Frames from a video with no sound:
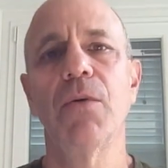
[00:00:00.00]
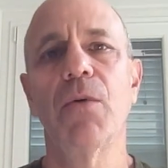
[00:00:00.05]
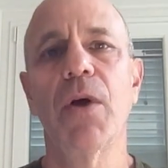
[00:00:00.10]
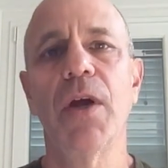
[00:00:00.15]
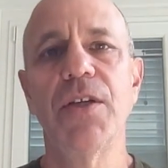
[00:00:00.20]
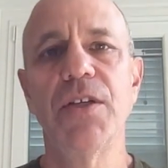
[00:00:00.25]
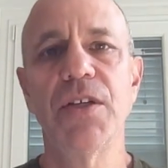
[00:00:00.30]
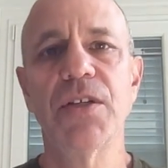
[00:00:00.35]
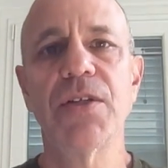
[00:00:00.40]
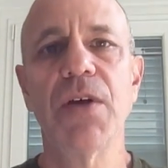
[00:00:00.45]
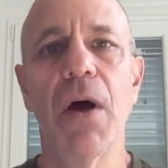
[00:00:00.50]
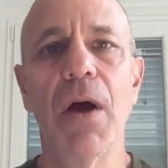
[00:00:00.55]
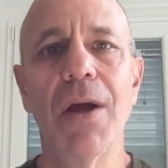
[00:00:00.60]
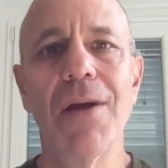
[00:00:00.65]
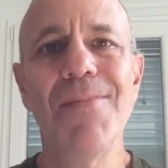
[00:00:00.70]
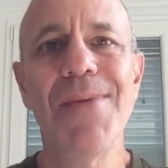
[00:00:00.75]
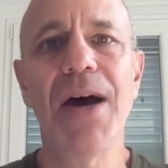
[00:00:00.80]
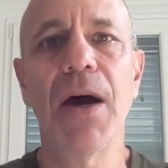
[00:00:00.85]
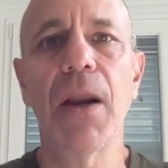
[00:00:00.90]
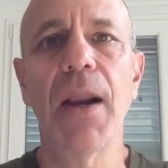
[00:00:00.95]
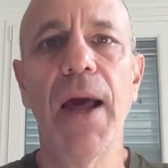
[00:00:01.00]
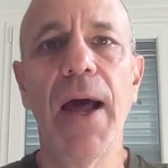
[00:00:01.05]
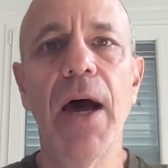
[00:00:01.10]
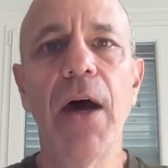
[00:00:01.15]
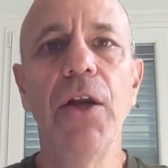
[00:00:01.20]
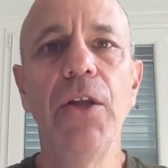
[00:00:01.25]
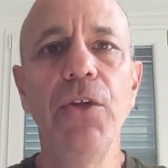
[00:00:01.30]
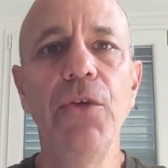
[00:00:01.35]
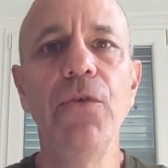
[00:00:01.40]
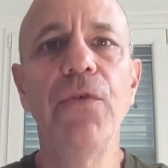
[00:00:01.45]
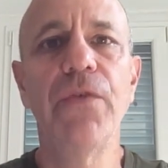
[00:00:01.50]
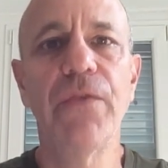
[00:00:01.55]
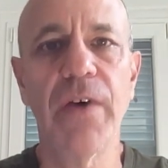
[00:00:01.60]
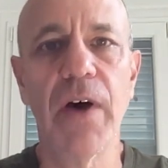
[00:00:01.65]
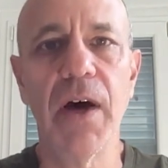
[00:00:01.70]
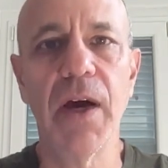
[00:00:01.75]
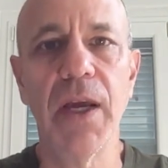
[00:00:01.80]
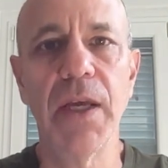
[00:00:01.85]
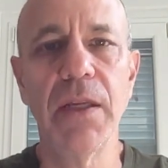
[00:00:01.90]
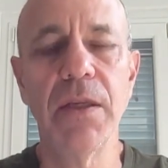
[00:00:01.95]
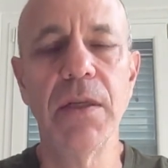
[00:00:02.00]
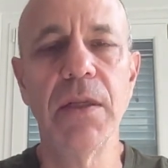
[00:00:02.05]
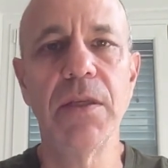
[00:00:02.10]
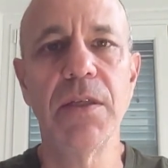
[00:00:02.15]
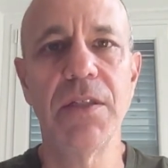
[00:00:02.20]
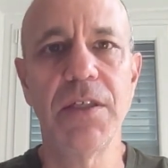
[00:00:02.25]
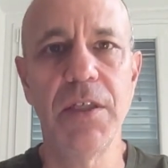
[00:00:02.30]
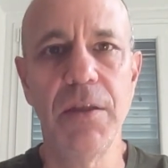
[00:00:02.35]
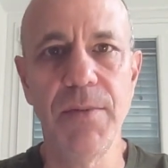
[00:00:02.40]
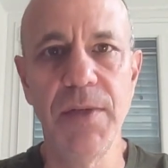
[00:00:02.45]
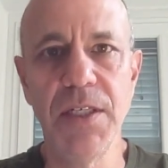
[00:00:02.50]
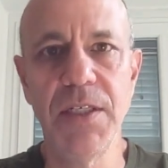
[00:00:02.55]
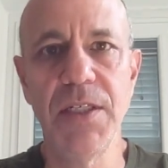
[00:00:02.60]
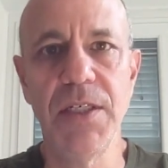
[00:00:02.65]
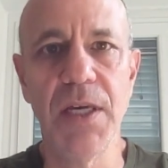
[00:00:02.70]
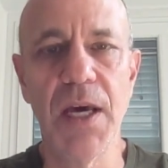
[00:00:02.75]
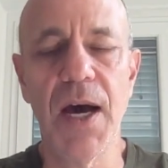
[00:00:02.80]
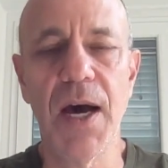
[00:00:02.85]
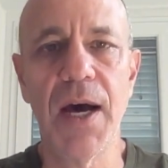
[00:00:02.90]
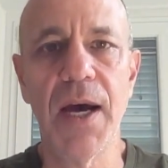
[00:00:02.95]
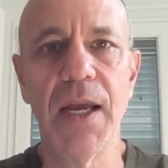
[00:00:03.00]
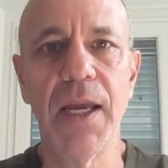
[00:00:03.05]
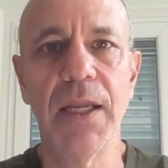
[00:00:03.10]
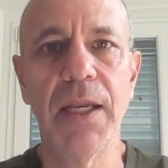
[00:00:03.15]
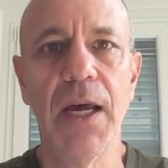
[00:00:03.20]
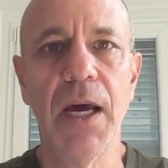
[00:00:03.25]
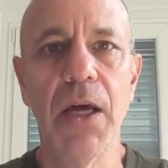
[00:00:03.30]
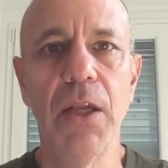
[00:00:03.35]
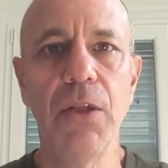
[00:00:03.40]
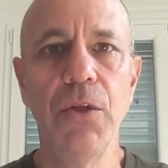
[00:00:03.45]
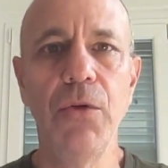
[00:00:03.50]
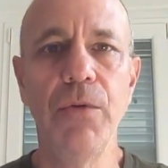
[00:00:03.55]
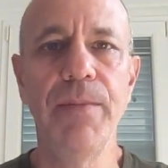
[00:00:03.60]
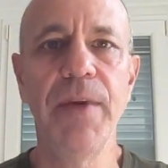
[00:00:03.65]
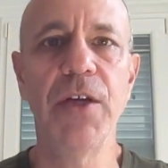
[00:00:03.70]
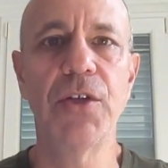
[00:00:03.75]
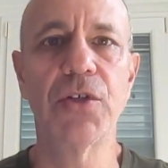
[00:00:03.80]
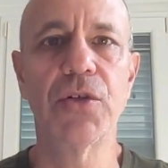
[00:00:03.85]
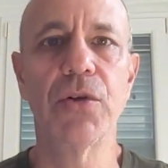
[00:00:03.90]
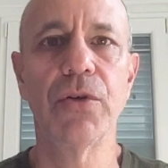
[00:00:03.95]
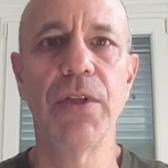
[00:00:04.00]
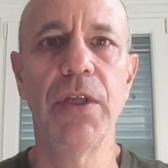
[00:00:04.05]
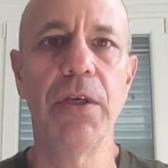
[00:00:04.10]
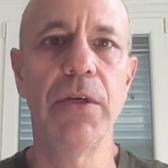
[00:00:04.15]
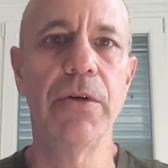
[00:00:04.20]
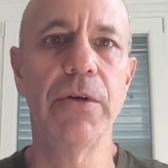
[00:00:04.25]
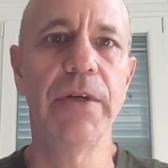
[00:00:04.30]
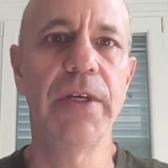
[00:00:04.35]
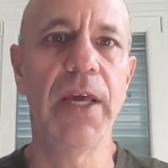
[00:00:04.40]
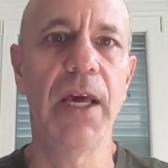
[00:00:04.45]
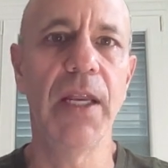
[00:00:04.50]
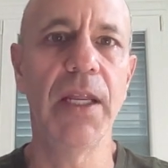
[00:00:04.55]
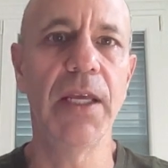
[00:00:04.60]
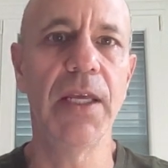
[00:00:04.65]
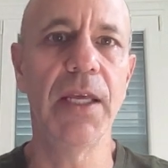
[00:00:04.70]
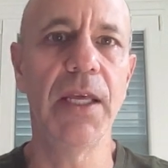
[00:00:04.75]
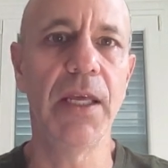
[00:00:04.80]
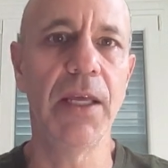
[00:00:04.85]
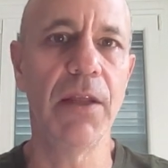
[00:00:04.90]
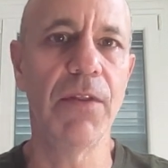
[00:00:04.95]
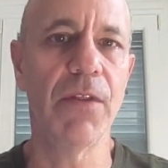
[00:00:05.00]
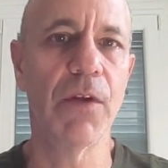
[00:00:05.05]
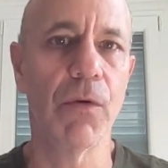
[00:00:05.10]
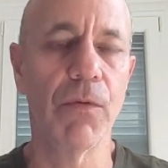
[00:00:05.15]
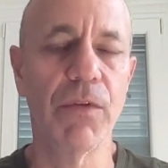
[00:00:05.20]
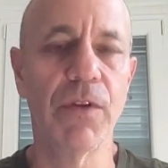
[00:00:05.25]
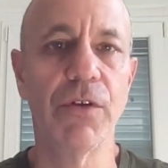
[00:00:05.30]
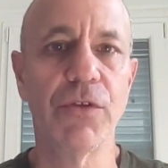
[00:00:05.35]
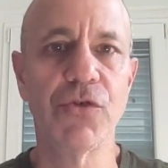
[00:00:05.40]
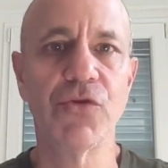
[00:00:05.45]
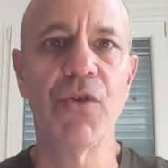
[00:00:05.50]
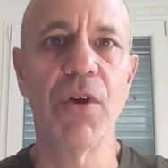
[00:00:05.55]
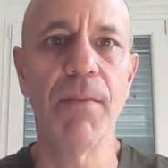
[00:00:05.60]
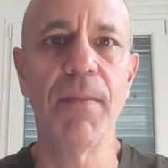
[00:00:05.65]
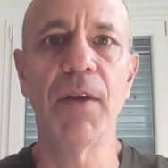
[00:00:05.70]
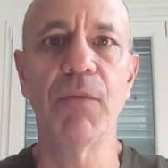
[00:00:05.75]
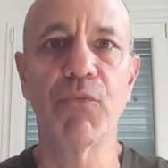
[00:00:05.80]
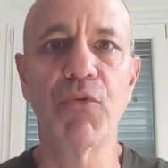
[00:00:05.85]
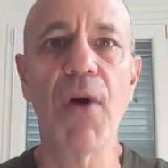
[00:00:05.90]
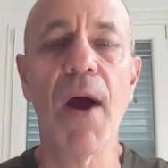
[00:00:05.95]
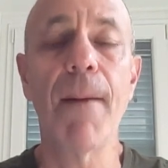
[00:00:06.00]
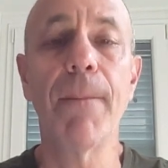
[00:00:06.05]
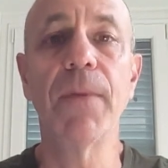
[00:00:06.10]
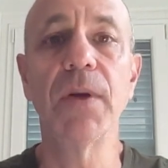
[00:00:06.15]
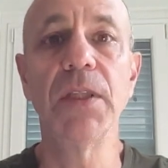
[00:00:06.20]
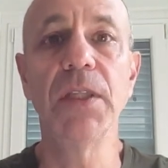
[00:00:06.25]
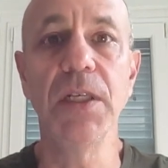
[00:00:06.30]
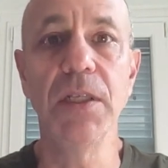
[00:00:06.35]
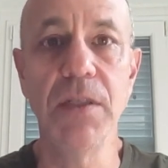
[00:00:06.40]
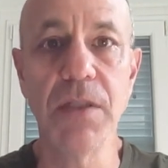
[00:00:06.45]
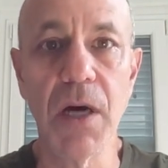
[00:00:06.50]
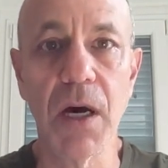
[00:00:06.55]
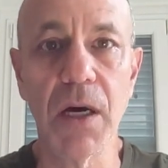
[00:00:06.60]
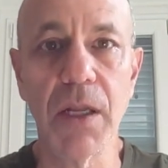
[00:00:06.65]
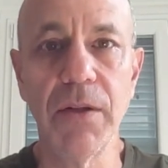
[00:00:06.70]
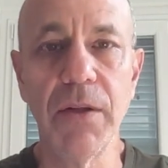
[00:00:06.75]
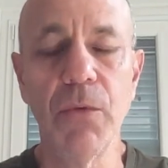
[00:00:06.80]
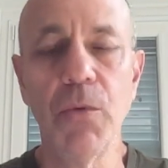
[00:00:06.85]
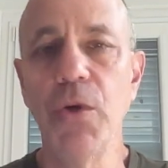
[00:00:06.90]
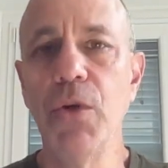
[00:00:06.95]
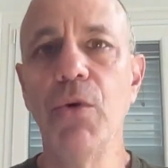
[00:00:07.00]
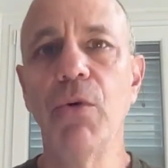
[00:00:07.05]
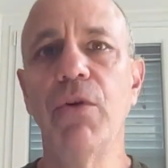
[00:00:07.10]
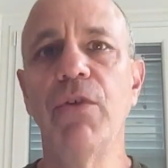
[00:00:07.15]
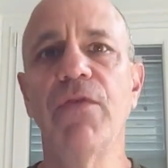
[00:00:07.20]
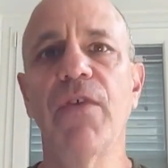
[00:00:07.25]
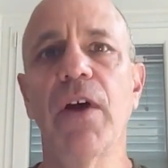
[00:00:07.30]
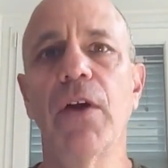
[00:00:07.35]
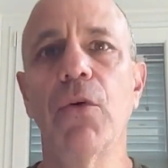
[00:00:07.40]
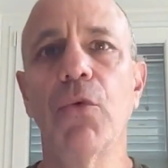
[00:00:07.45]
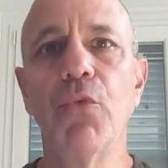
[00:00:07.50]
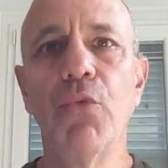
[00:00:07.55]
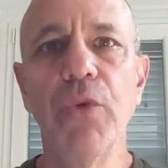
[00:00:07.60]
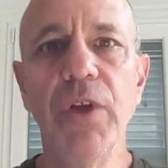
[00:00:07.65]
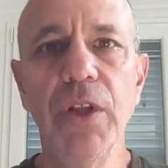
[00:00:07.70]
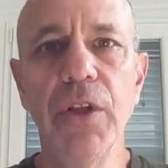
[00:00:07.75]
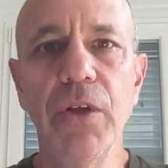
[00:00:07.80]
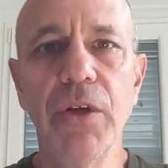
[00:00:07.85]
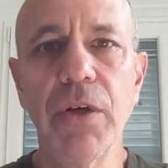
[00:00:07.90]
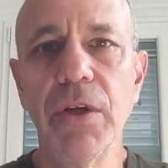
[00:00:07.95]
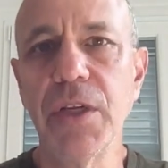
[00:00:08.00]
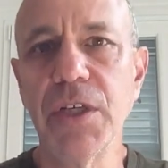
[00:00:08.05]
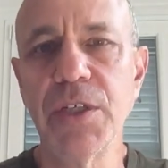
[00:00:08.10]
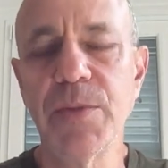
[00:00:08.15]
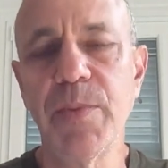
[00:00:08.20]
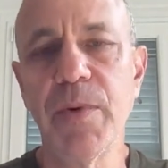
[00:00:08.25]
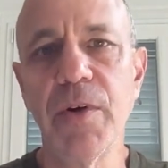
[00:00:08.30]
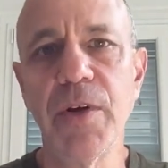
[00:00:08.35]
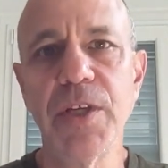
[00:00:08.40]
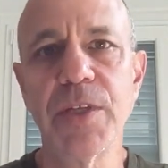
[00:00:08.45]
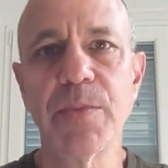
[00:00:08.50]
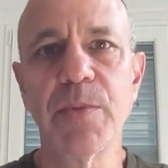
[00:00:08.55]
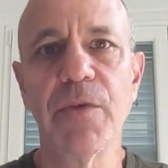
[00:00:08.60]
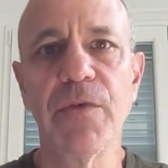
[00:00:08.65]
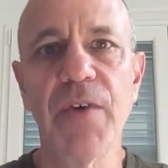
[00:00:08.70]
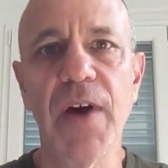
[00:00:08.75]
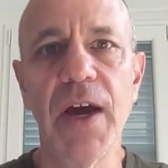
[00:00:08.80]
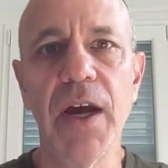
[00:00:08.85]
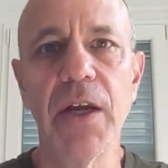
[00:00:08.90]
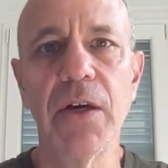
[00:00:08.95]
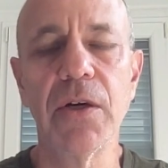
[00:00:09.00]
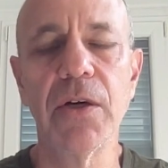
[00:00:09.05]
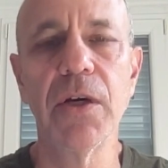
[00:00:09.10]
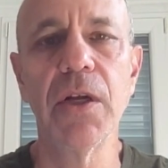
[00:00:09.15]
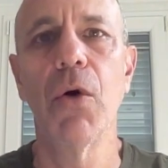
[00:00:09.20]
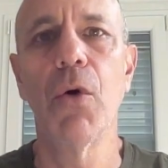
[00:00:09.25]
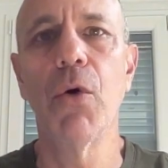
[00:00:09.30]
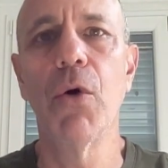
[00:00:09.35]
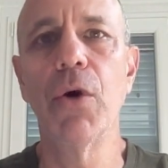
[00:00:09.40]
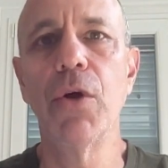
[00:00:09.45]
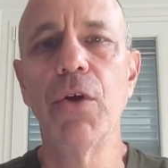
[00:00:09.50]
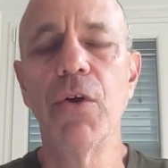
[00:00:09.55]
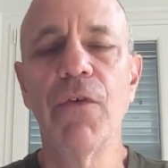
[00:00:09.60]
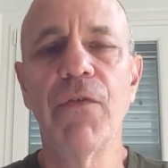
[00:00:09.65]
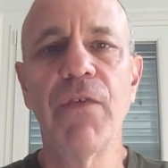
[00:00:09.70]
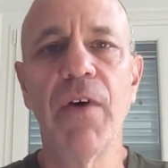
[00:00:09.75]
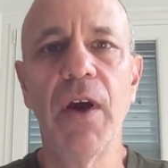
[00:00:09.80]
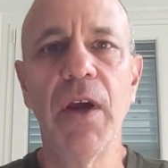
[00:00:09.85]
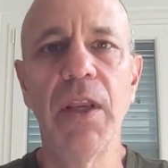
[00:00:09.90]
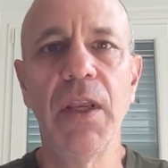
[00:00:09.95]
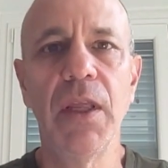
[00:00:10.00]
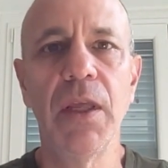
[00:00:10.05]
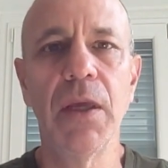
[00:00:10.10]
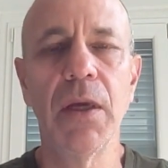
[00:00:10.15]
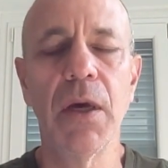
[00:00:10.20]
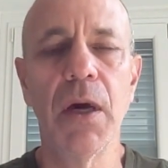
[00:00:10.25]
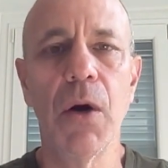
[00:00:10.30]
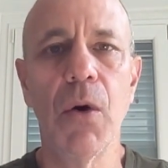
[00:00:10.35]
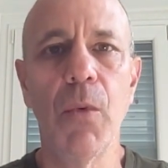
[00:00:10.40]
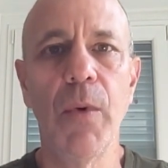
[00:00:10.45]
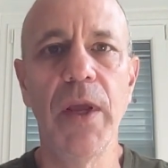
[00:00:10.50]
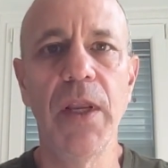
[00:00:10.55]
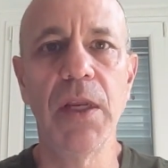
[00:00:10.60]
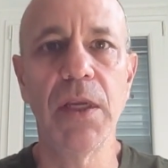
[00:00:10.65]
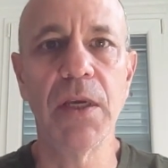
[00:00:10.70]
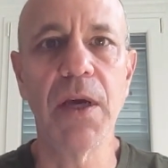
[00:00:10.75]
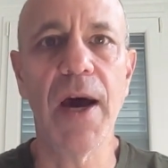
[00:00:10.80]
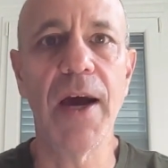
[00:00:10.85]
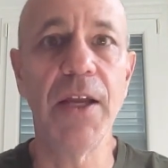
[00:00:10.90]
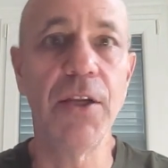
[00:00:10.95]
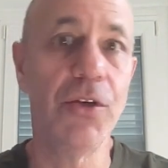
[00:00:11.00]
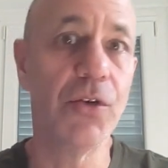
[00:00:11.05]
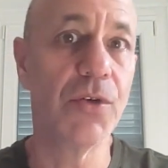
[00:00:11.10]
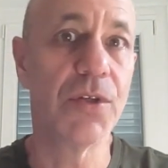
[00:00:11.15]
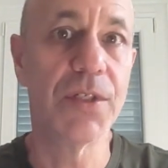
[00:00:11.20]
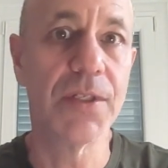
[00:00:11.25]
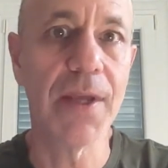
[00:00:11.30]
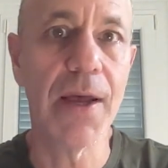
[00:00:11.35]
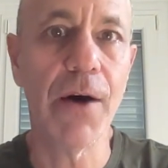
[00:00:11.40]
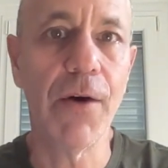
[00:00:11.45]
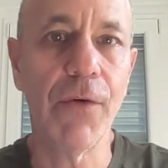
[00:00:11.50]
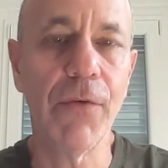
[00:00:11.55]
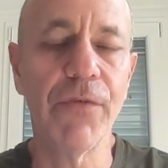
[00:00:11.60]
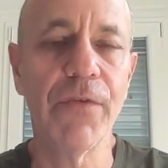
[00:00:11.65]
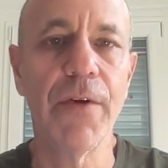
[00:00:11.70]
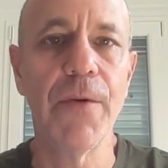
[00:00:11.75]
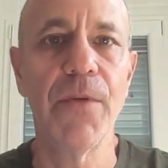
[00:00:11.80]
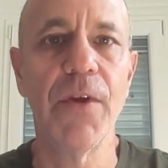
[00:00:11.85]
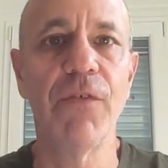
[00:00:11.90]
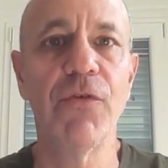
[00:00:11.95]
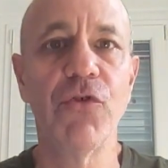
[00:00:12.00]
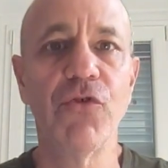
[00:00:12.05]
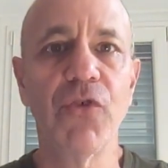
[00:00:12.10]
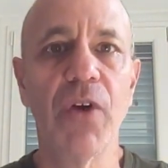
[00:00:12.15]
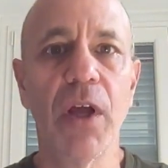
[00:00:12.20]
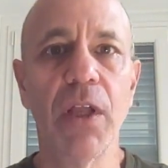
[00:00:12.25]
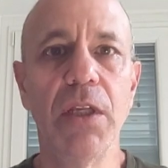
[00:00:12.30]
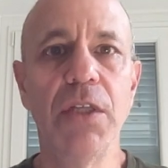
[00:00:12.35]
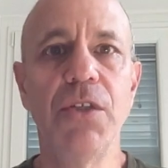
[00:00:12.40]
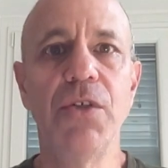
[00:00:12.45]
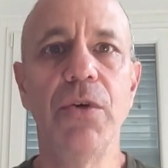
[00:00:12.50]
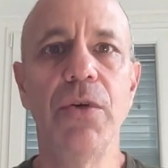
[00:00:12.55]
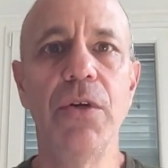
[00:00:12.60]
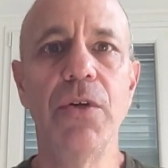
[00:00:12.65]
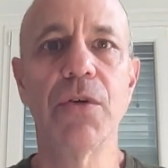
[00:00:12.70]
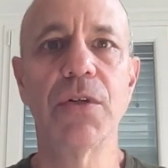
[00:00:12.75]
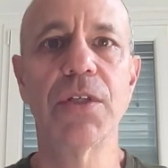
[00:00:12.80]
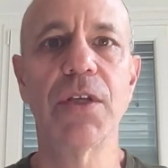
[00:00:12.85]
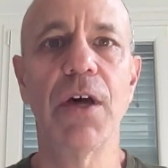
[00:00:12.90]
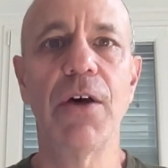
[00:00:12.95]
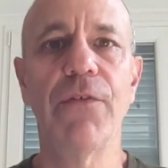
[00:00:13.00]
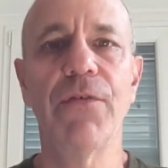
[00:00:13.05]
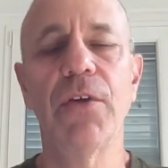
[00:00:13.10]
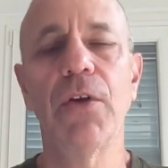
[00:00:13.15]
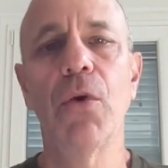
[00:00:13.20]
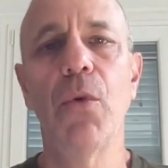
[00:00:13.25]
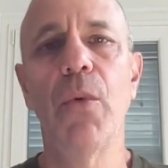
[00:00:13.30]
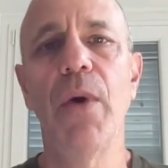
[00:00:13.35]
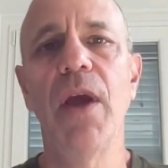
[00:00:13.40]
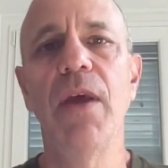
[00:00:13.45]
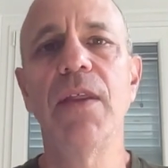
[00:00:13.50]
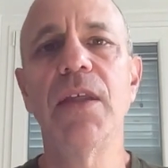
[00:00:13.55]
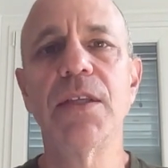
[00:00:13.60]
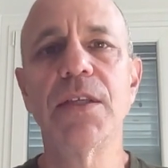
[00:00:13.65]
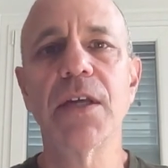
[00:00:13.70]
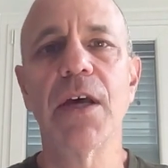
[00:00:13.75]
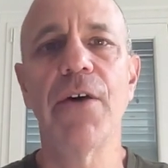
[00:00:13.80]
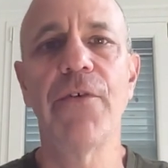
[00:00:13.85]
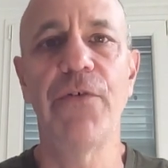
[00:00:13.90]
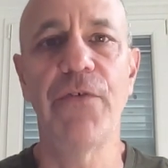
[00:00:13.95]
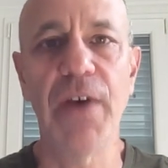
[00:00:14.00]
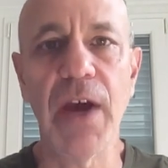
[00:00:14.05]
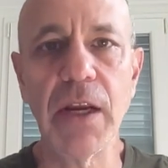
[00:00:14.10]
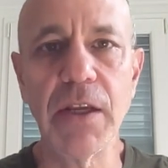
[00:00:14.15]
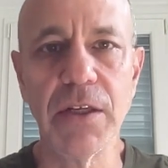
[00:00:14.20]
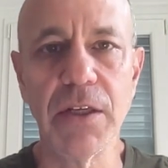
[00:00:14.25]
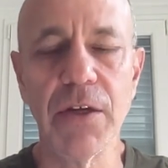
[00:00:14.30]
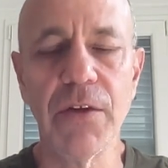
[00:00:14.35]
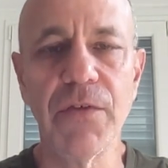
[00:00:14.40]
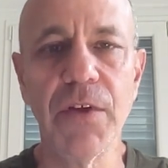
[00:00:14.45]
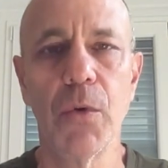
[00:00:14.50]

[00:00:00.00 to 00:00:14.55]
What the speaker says: where I just talk about how do you find CBT-I and how do you make sure that you're getting the treatment properly done, where you can find a really good experienced provider, or you're finding a way to guide yourself if you're trying to do it yourself in a way that's effective,